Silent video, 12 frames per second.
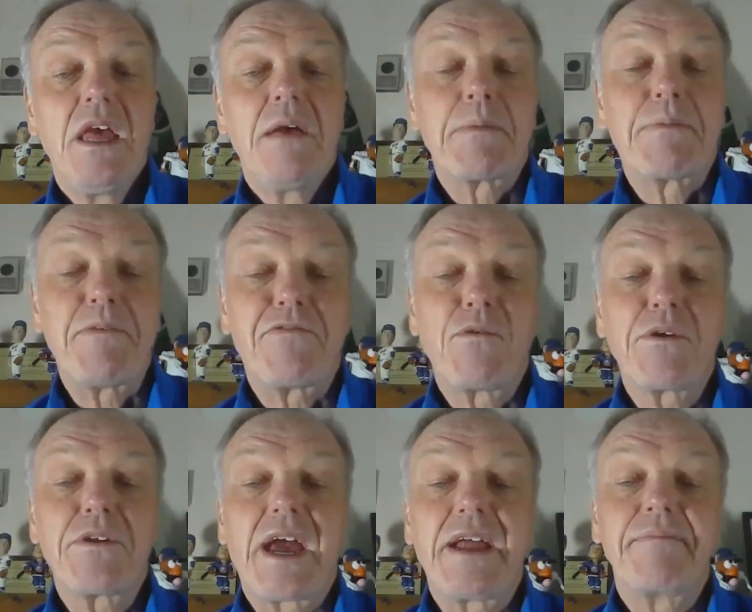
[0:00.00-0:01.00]
But before
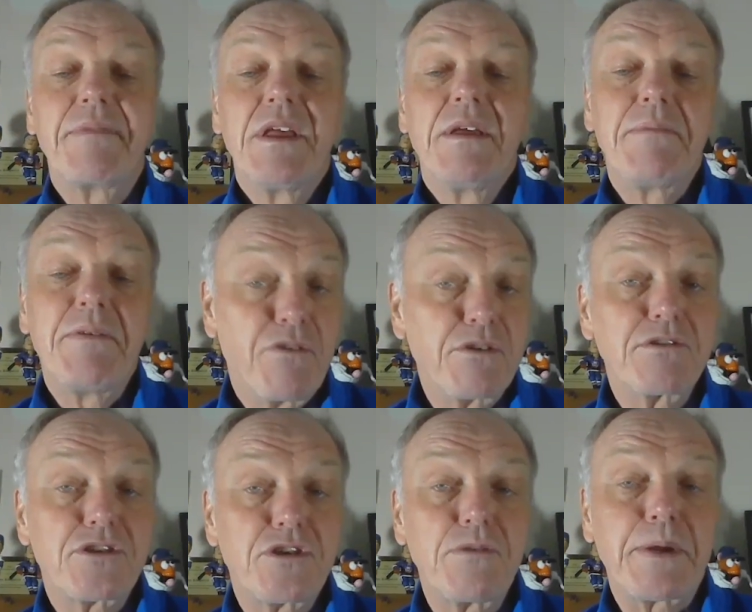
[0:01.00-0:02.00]
that, before
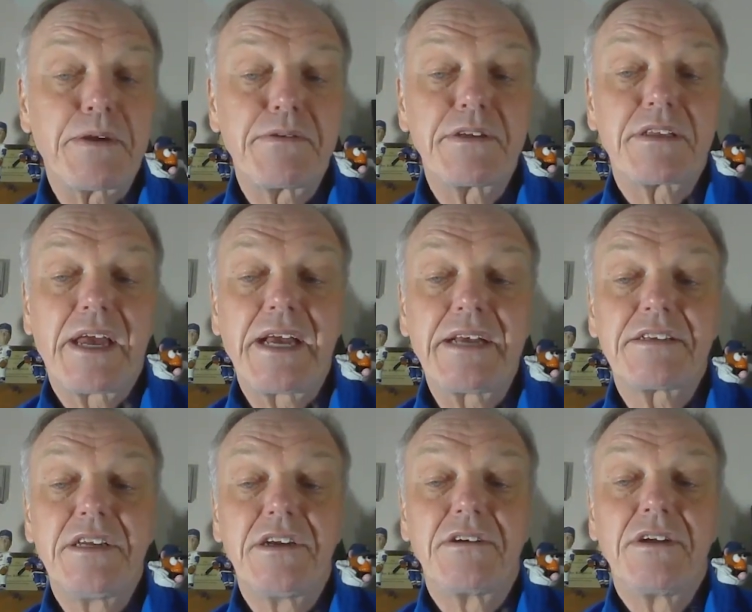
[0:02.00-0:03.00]
those two periods last
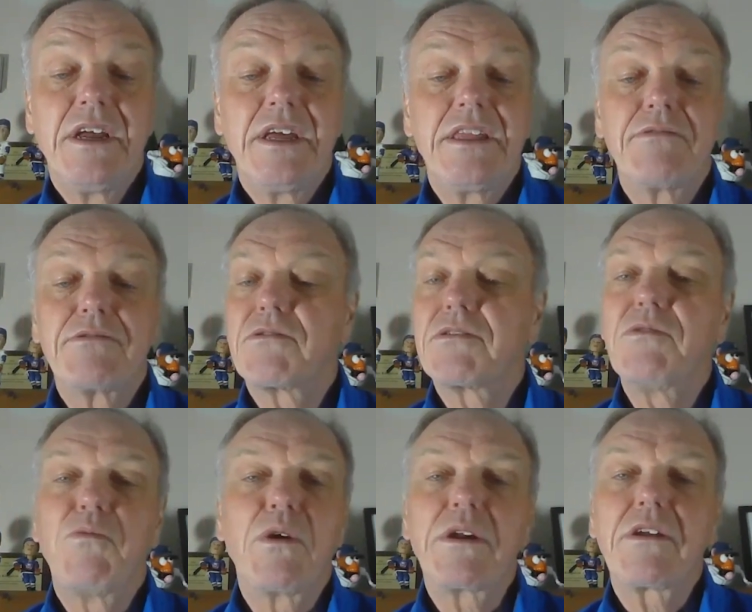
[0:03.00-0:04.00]
year, there was only
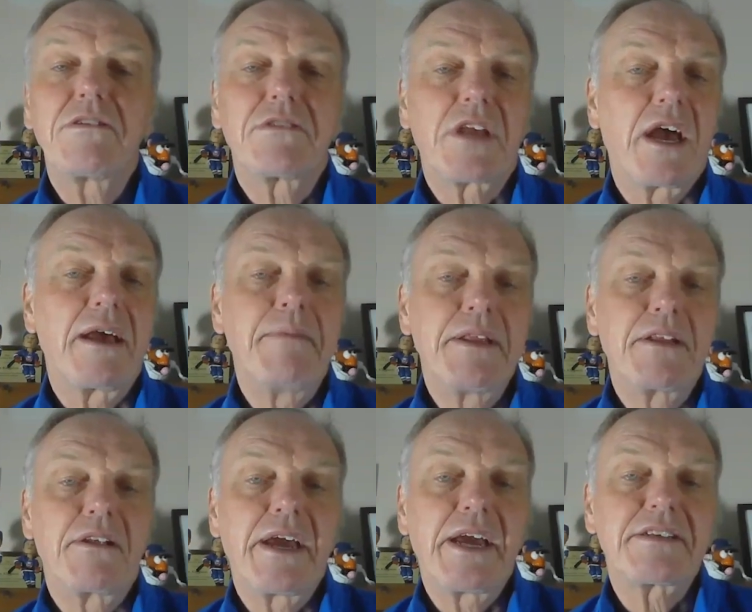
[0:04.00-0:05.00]
one other time in the
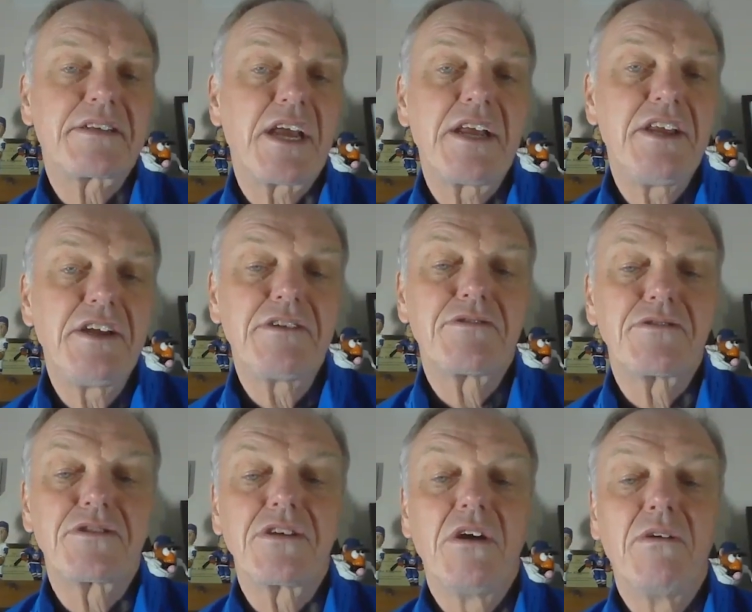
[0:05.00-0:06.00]
last 10 years or
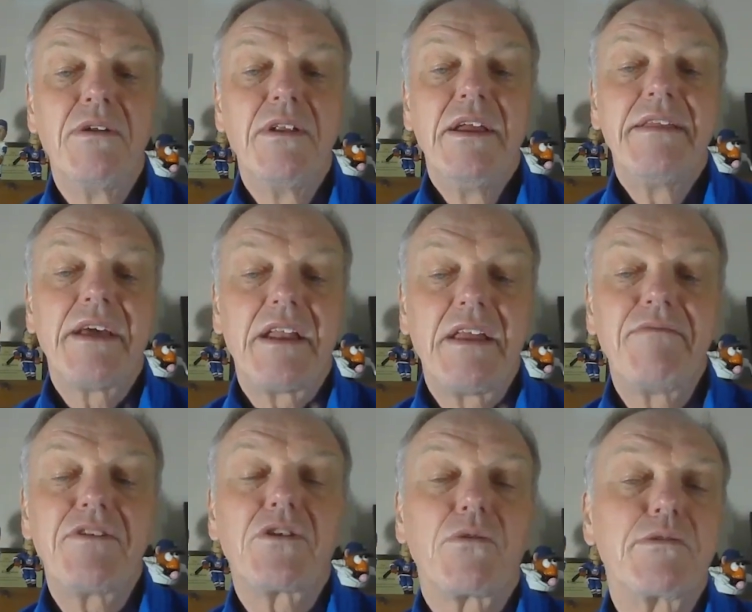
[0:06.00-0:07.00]
so that
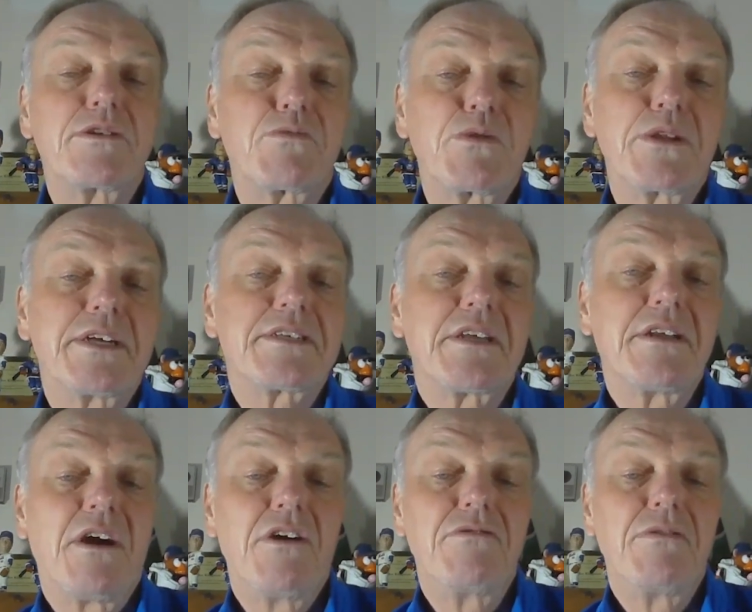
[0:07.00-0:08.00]
inventories were less than
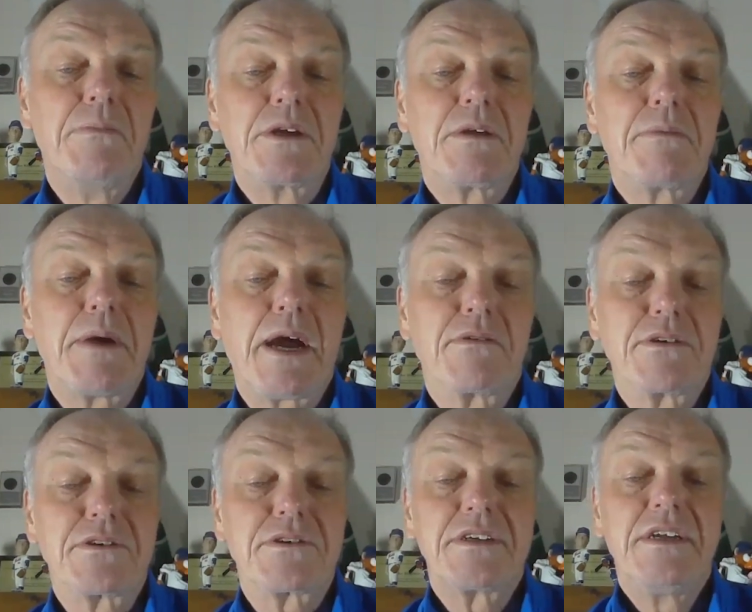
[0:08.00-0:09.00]
100 million
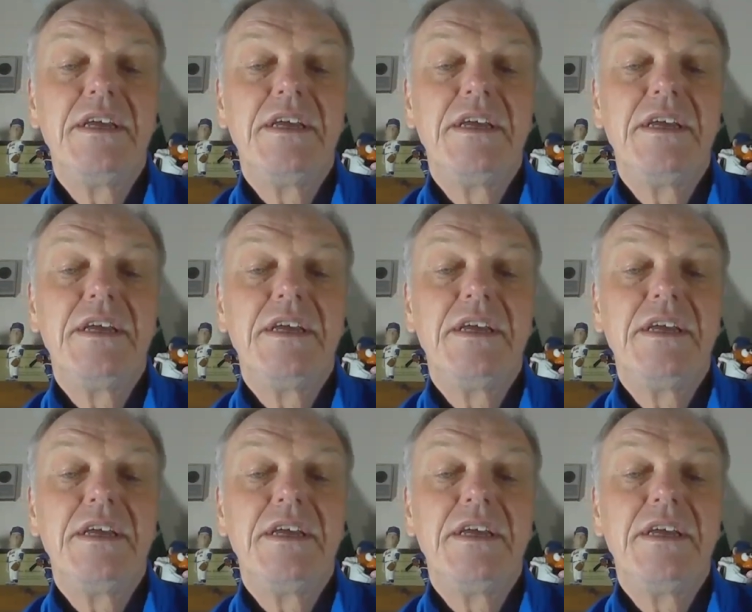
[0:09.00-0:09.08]
barrels.